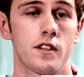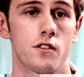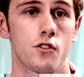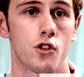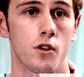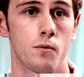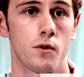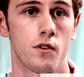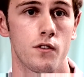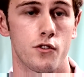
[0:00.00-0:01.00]
medicine job
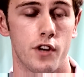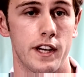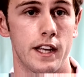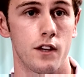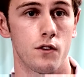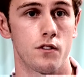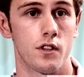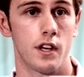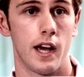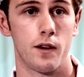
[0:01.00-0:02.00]
trainee on
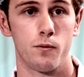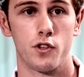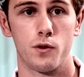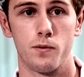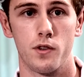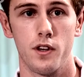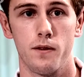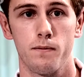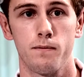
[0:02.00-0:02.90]
the Addenbrooke's website.